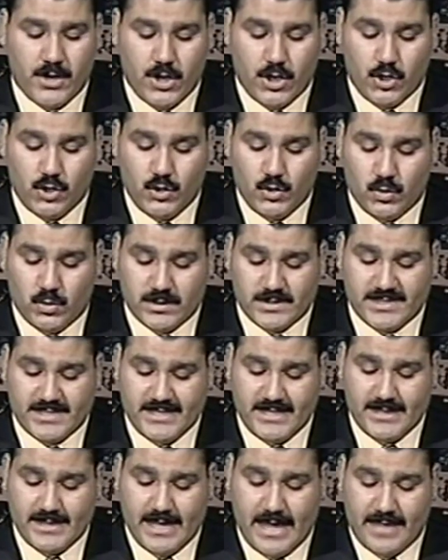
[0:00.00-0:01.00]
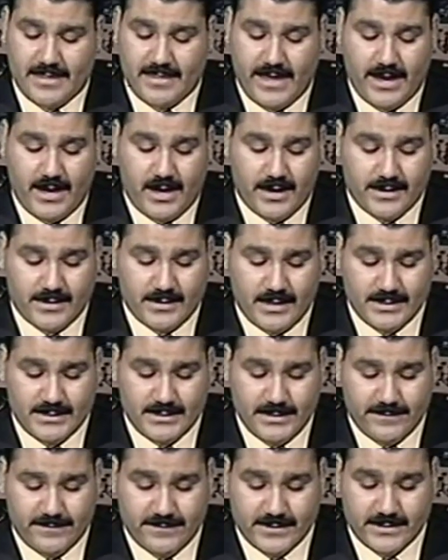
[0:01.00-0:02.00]
you will see that they are not
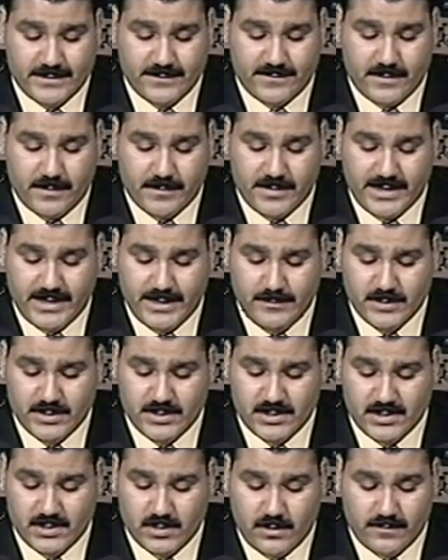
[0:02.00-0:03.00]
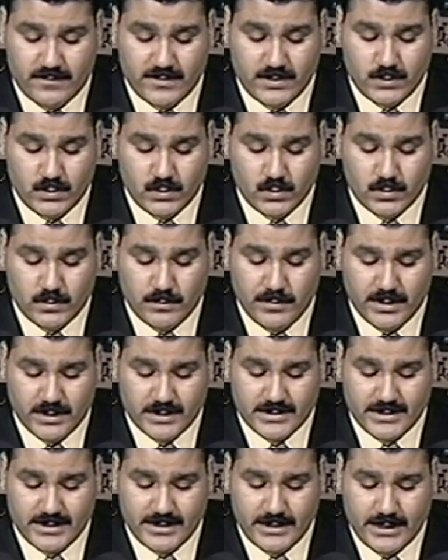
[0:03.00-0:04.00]
different from the images of the two
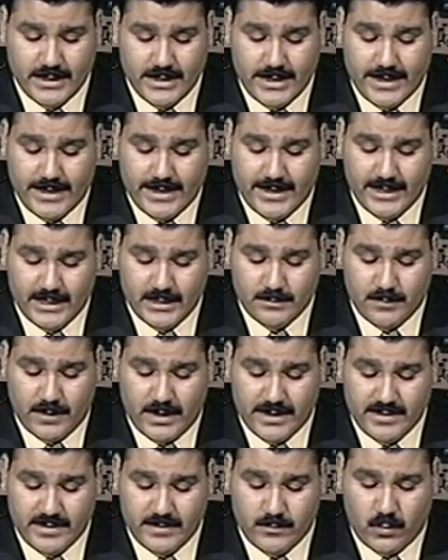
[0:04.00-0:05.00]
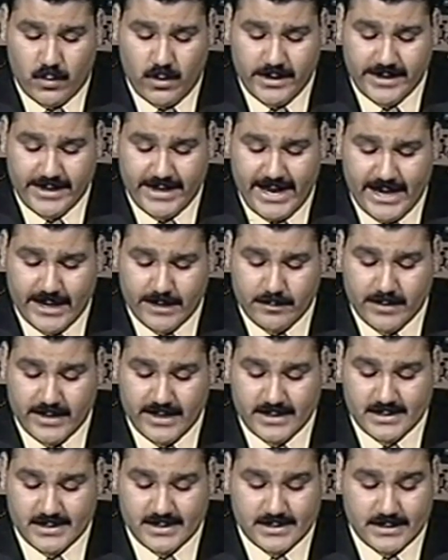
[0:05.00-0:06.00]
buildings hit by the Boeing
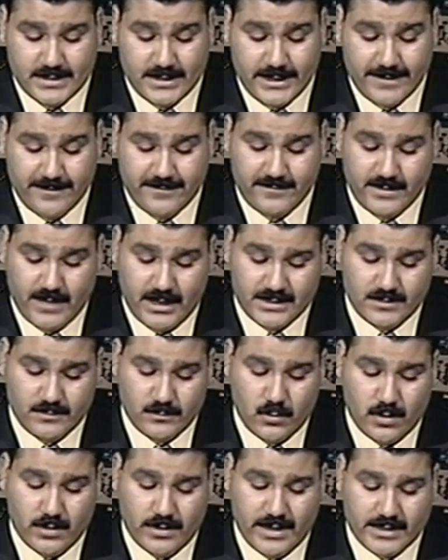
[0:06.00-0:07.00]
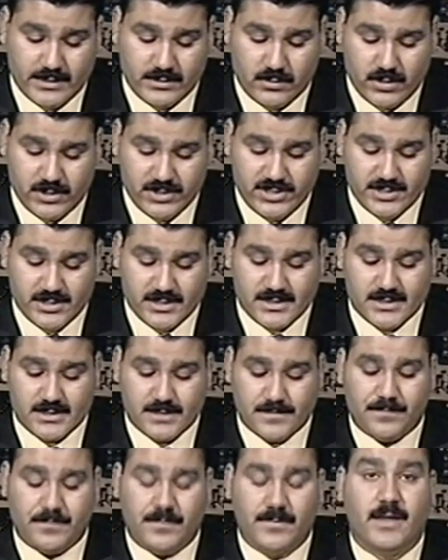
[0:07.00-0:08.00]
airplanes, if not more atrocious,
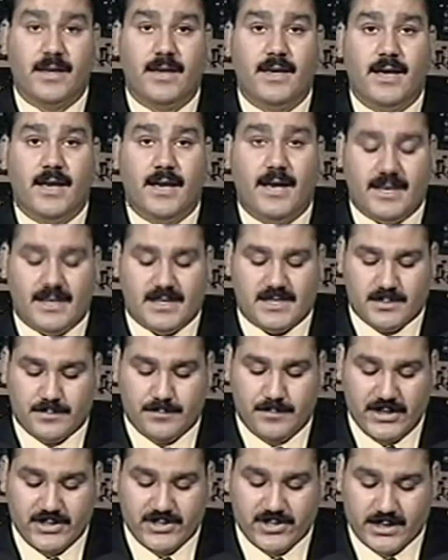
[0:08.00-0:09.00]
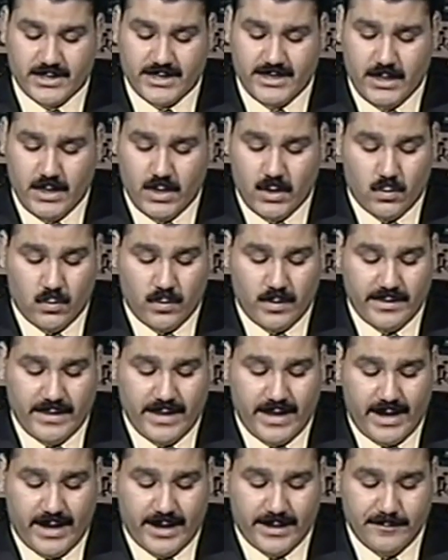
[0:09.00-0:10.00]
especially when they
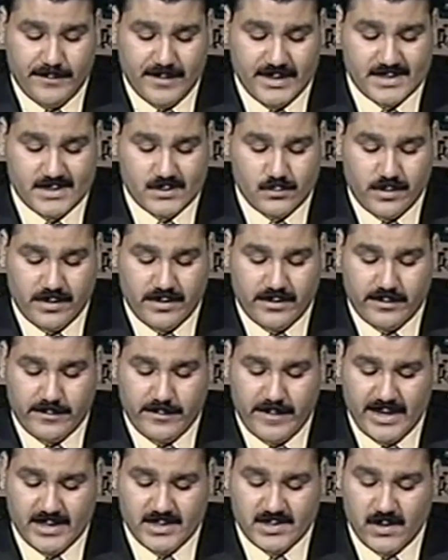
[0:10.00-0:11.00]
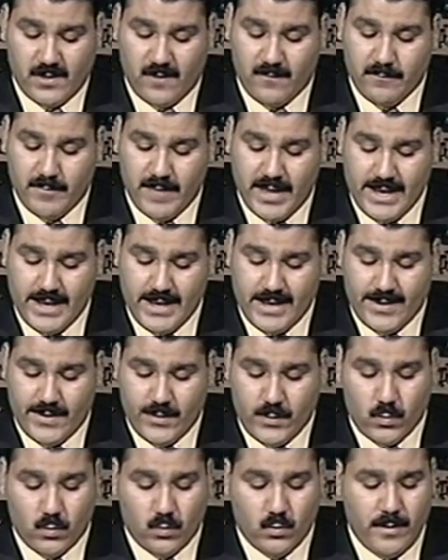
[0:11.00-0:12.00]
are mixed with the remains of men,
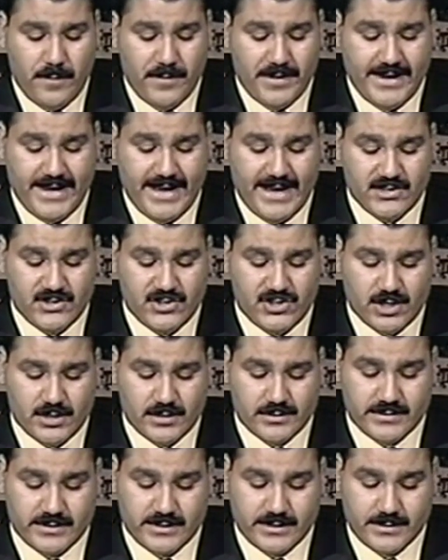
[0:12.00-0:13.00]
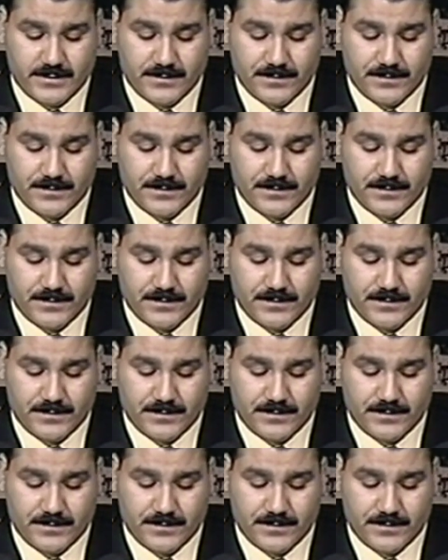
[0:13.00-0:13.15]
women, and children.